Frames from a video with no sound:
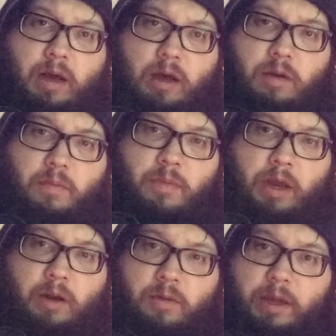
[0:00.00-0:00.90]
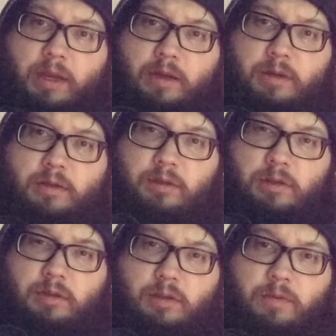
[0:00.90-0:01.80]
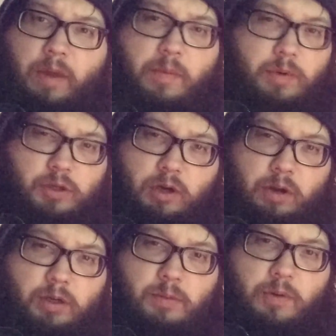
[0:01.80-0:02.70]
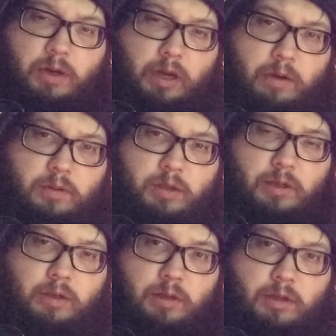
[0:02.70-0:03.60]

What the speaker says: I know that Vapor Shark has put out